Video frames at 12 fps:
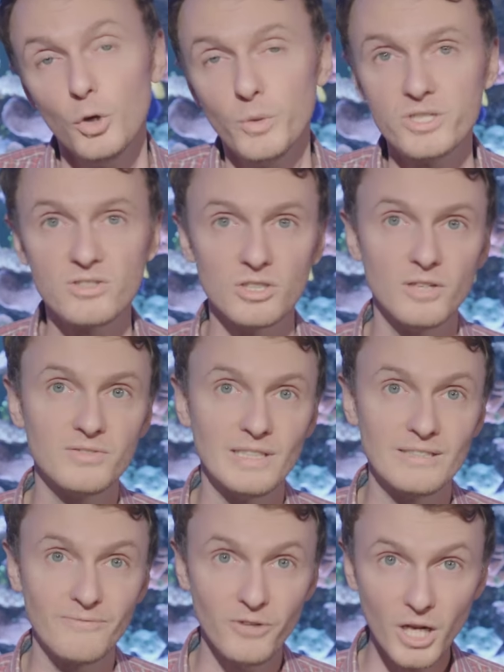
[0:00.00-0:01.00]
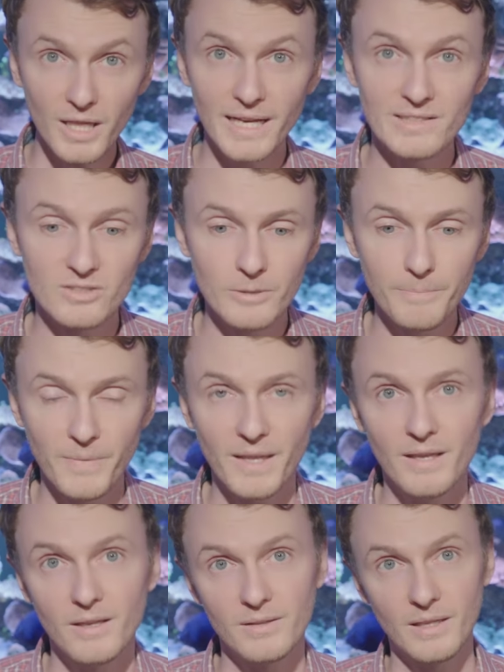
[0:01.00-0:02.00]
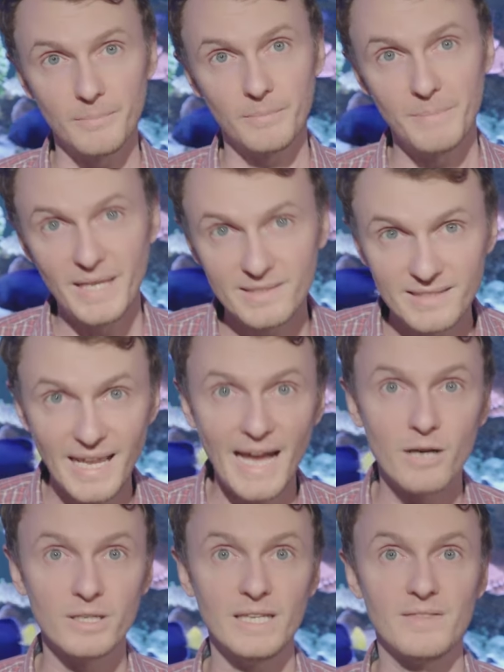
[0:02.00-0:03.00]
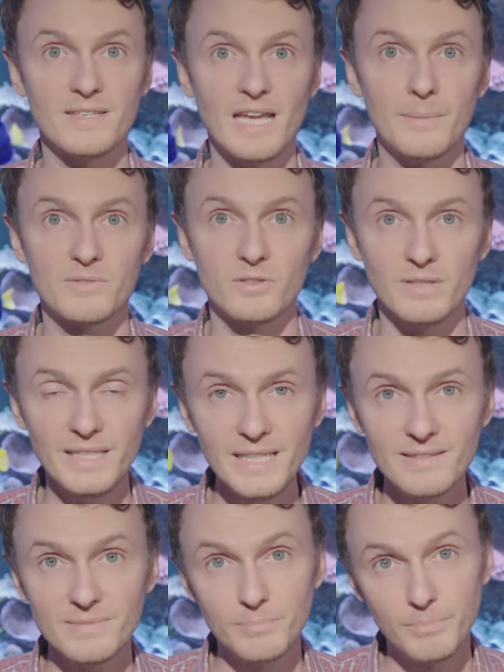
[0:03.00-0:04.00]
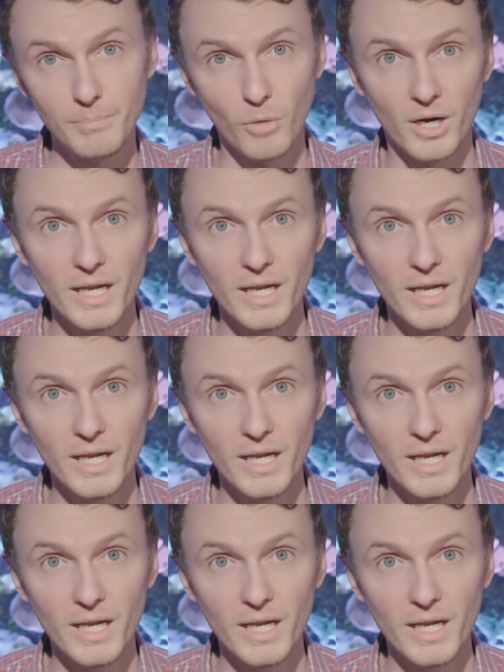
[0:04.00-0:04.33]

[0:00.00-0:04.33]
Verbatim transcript: which serves as fertilizer that makes the algae the damsel eats more